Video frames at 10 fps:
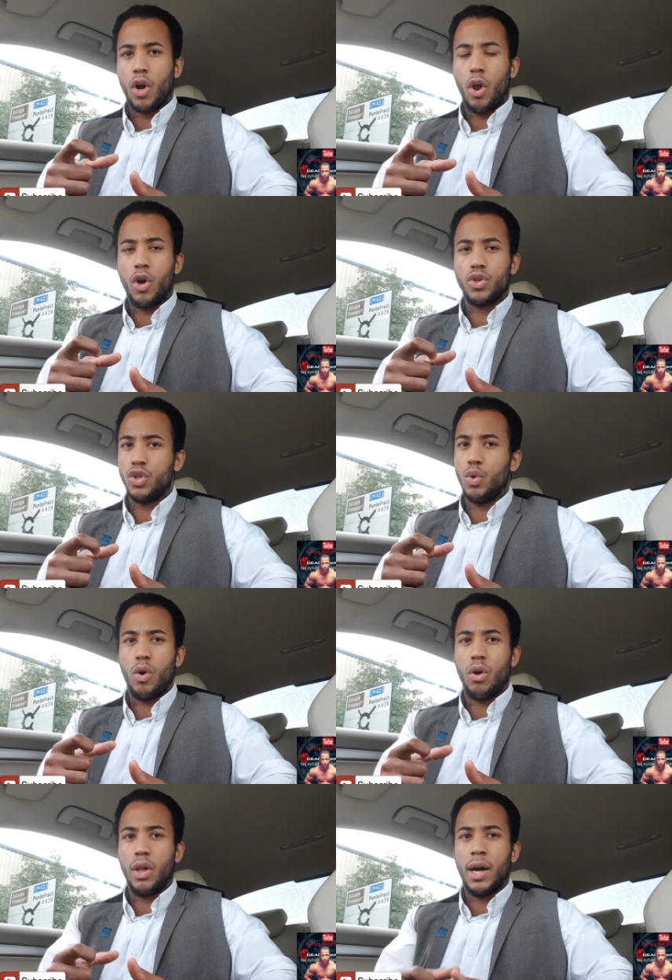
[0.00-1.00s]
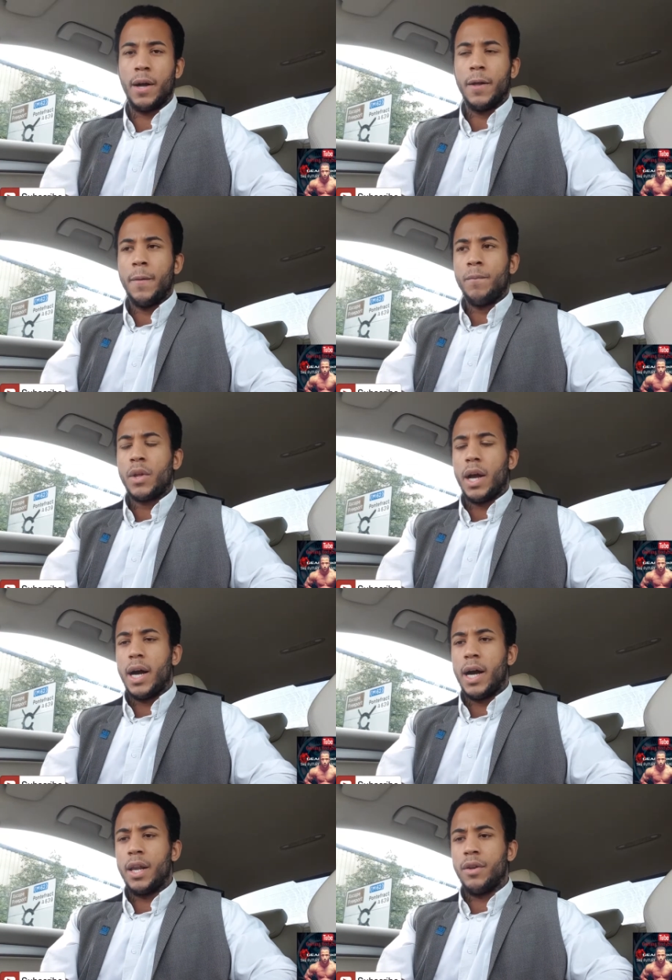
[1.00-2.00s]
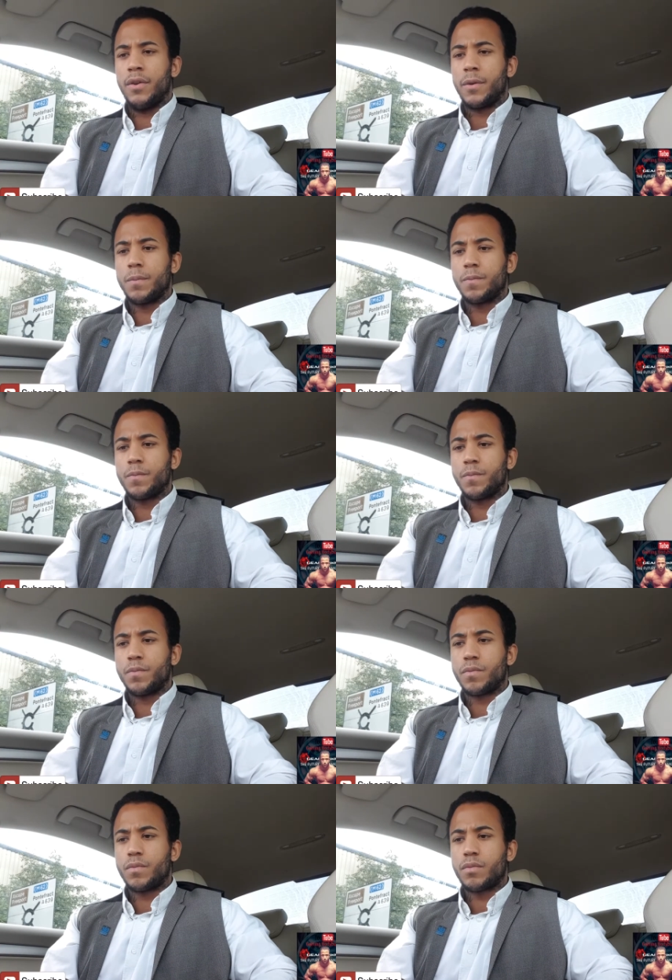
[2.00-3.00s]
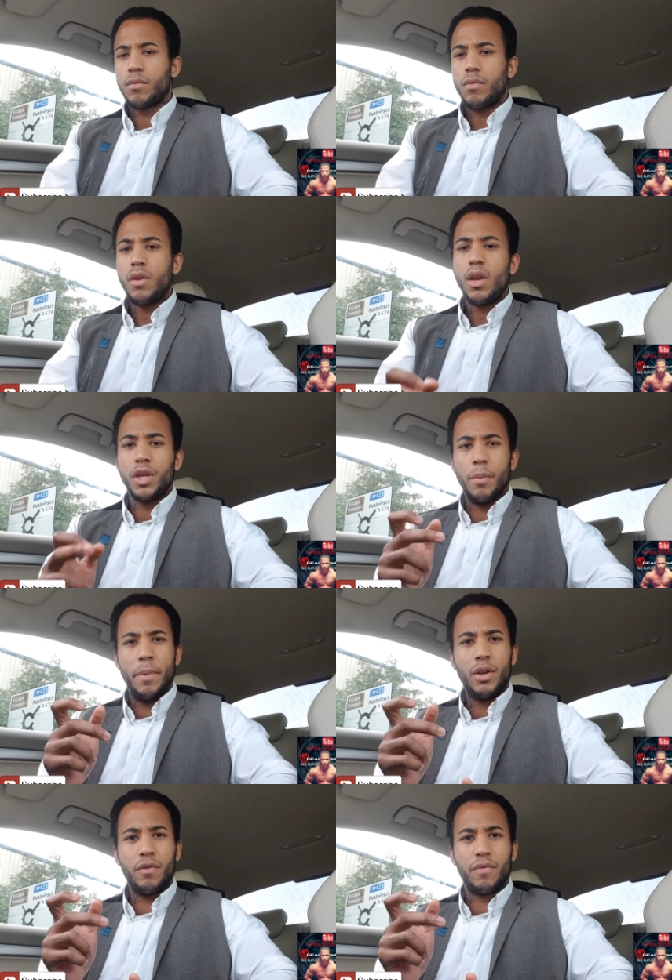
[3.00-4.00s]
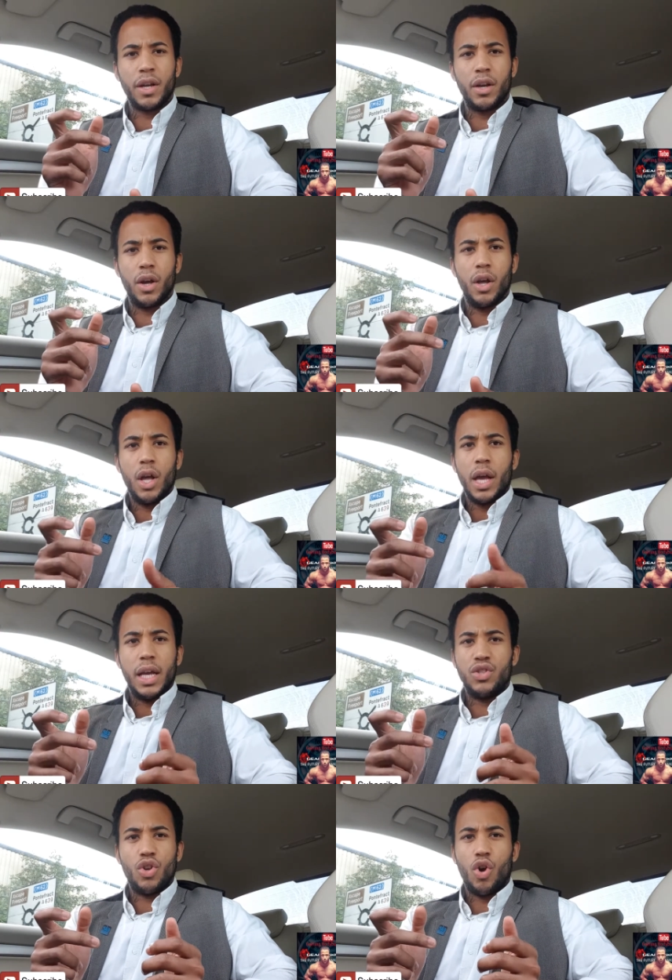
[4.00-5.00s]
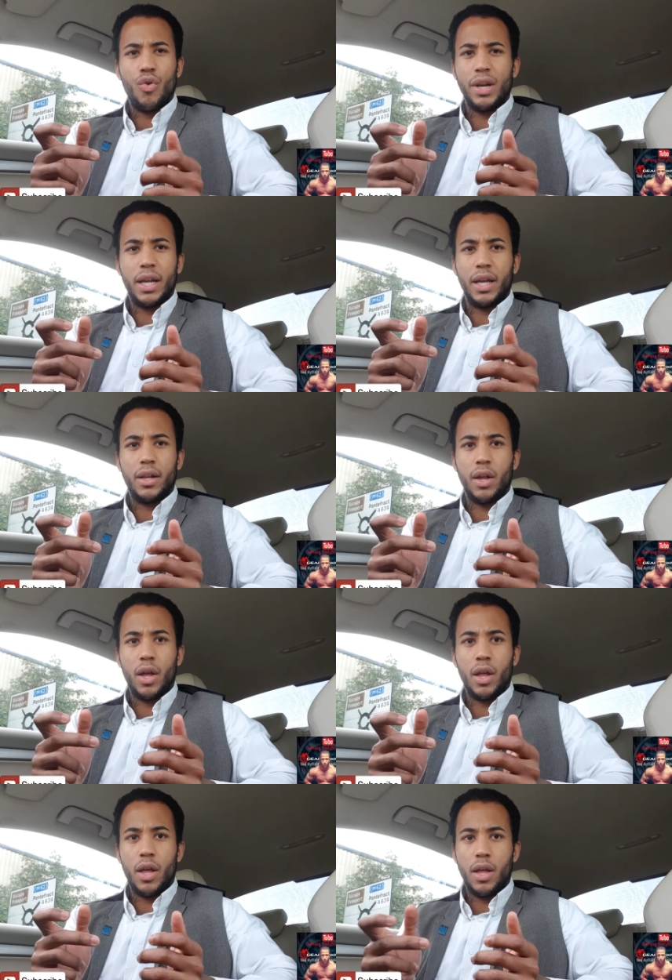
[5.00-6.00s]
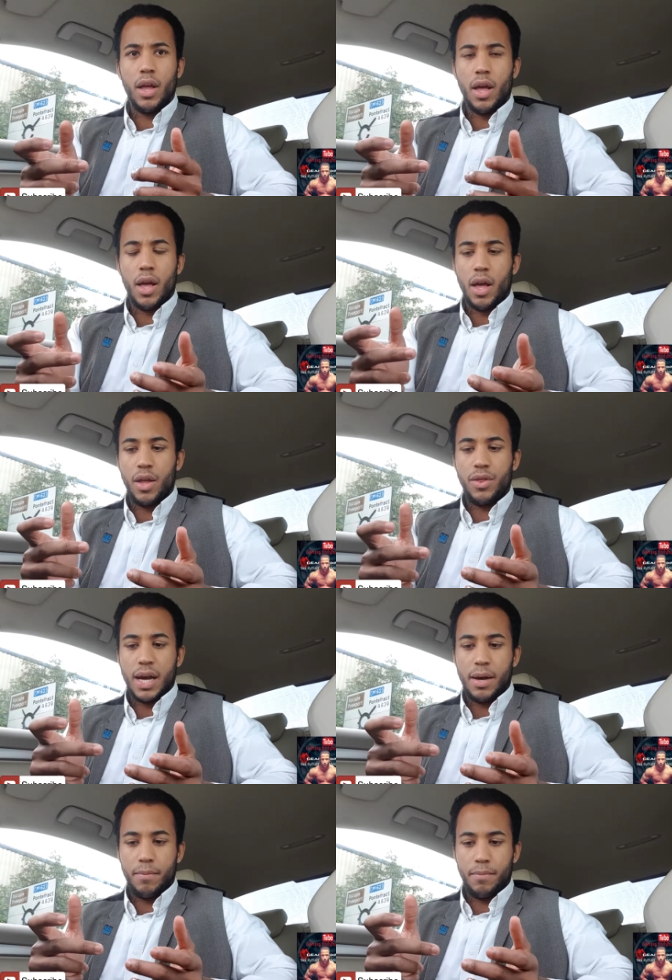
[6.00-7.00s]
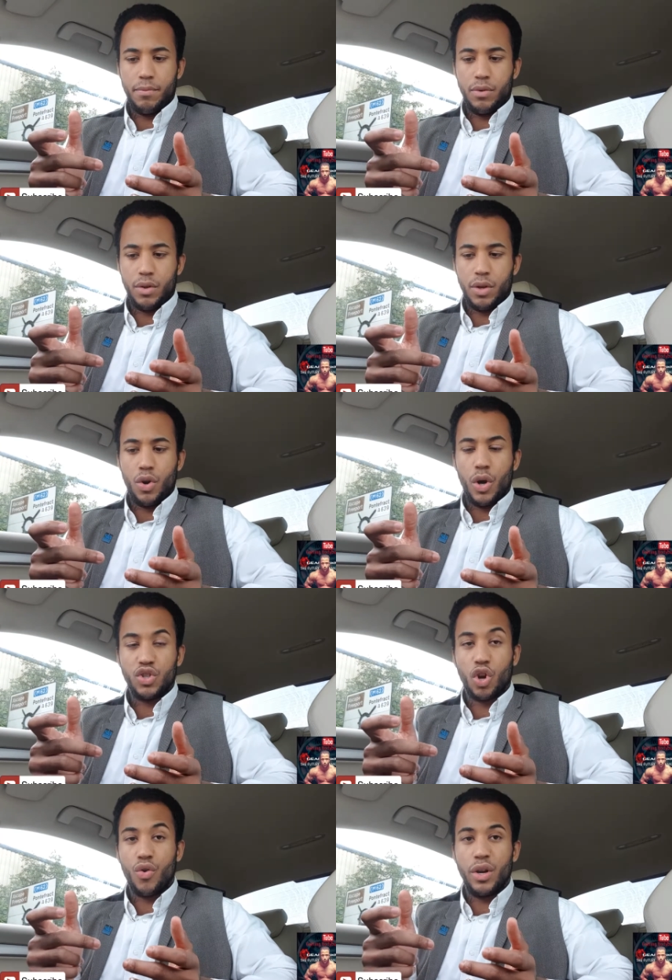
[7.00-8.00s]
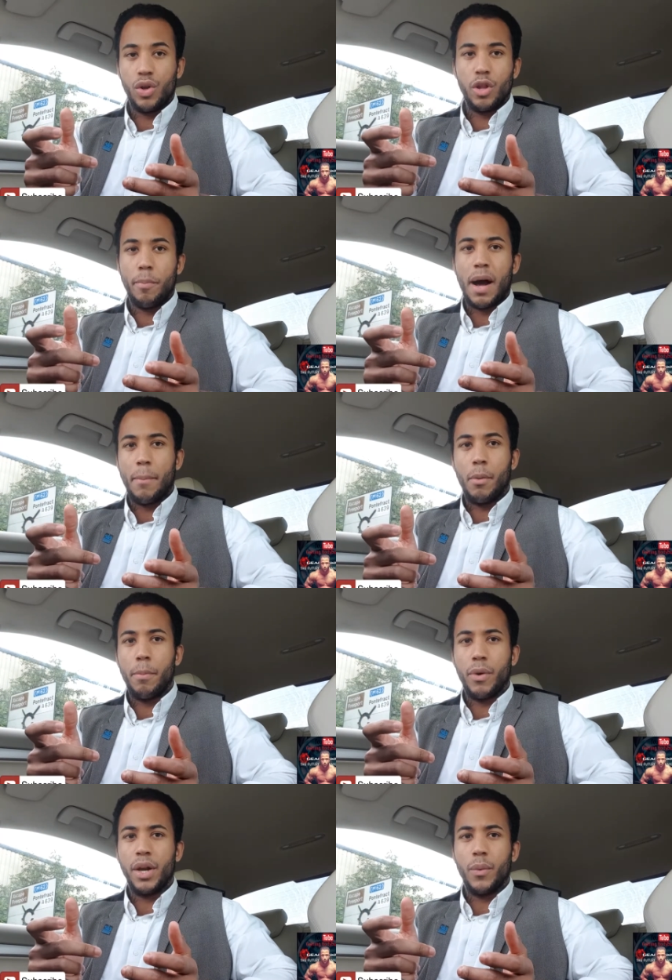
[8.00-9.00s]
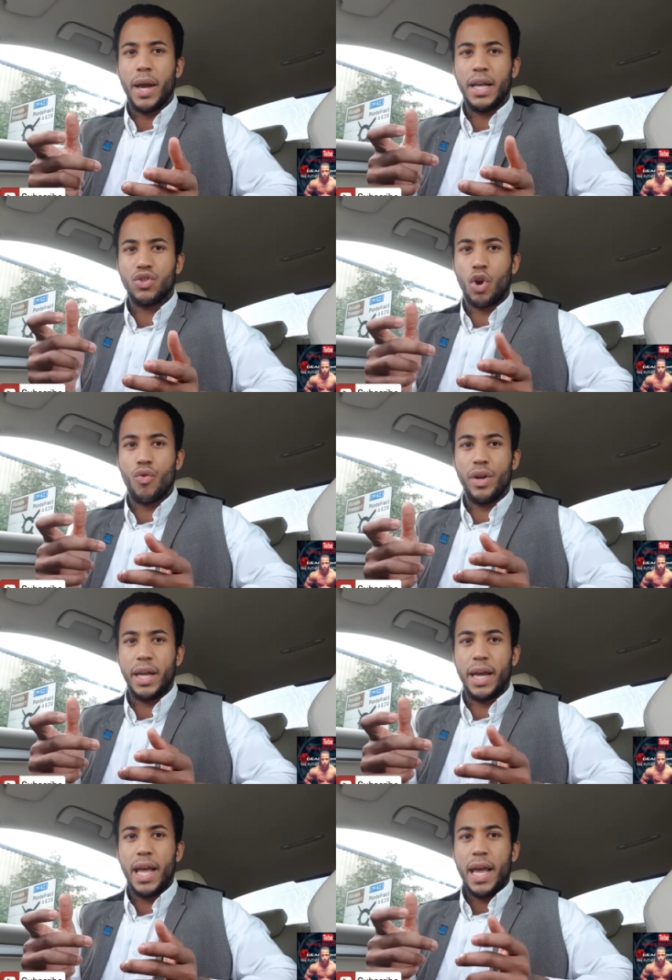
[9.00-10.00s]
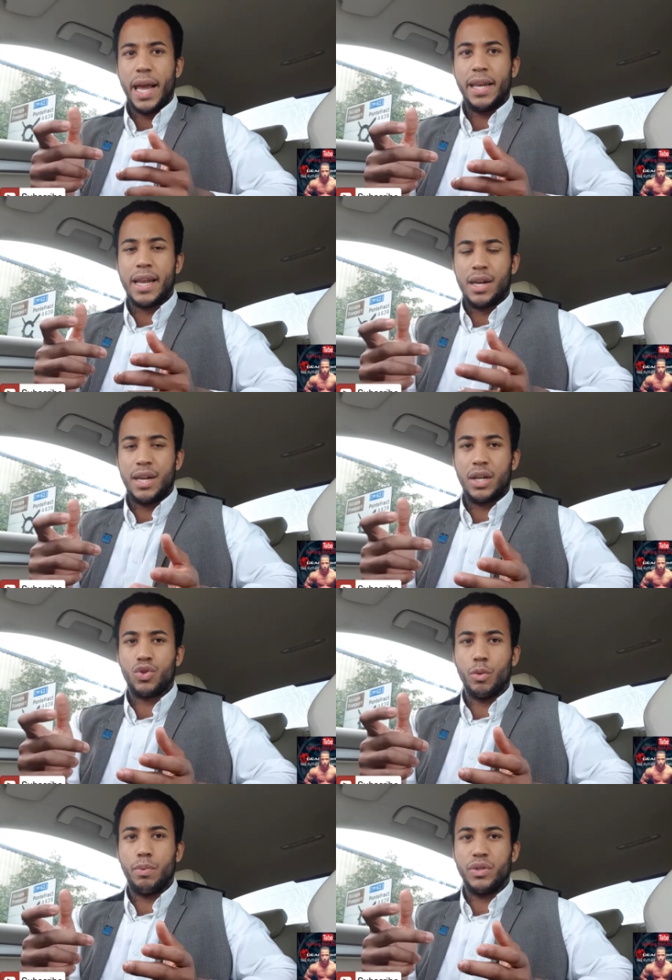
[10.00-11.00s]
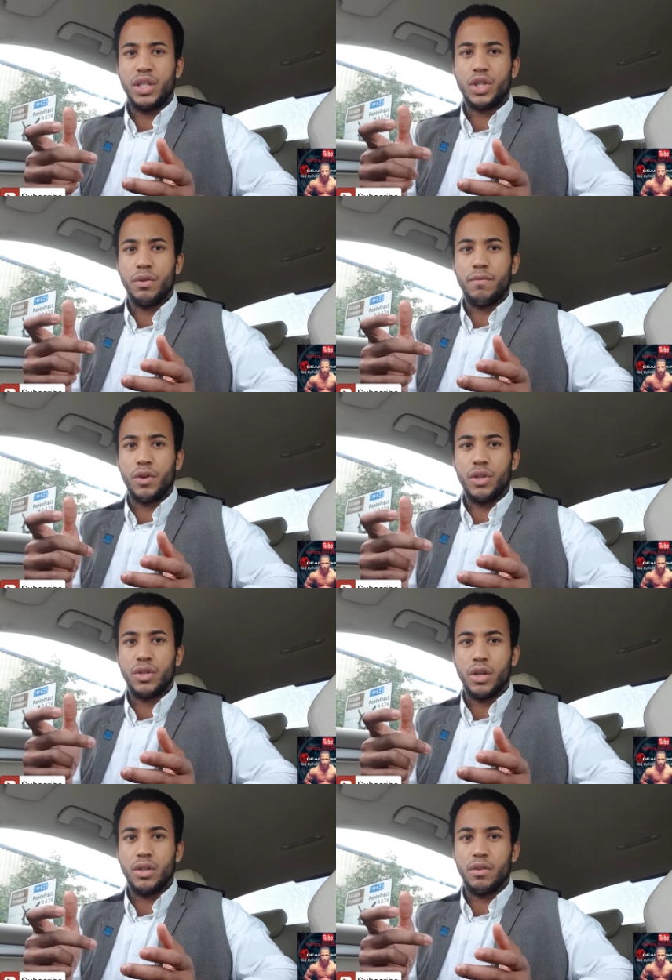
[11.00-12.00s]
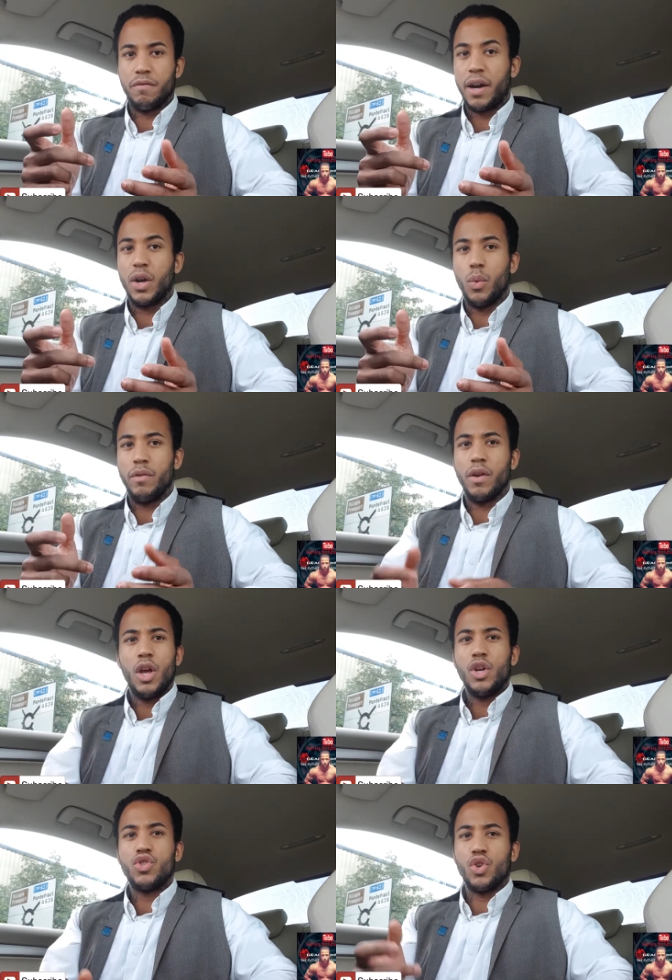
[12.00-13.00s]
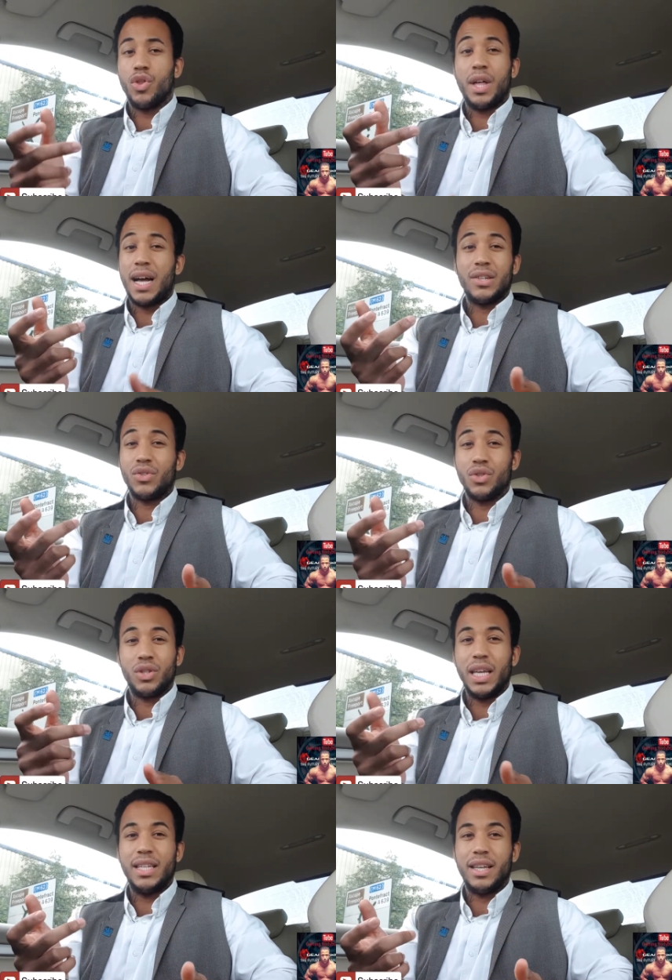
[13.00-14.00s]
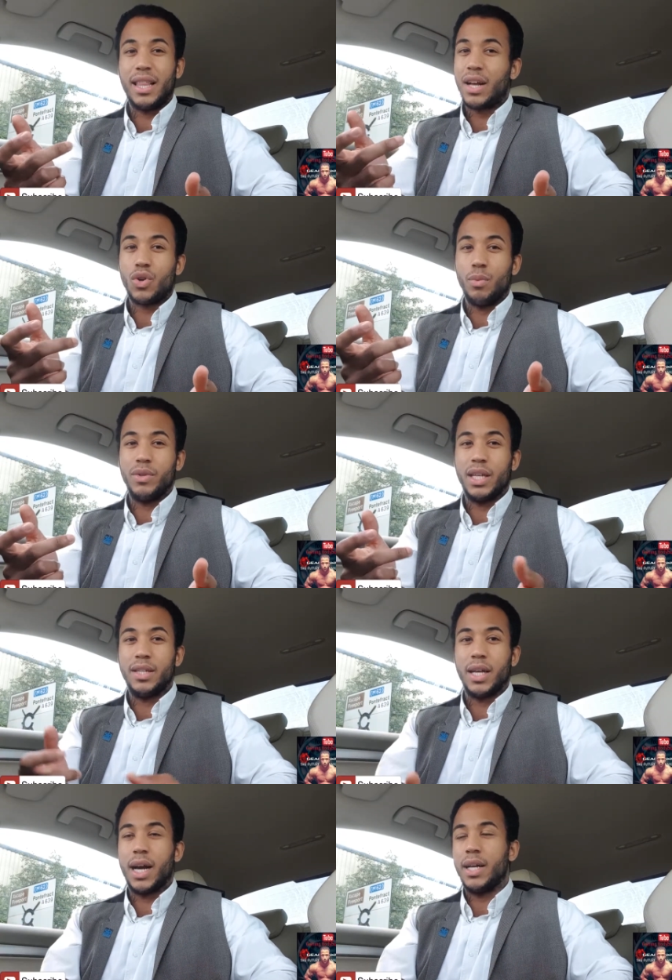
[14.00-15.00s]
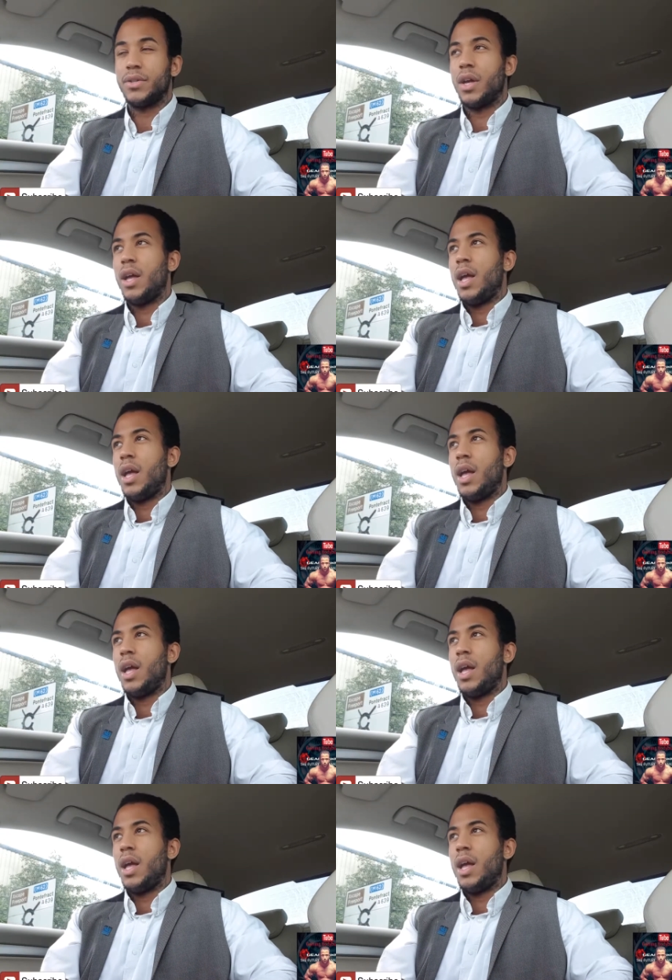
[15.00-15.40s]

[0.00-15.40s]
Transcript: claw to do all that, and your middle finger is already at that, you know, it's already on the back bumper anyway. It's already in that natural position for you to, to fire with. So that's just easy. That comes easy, guys.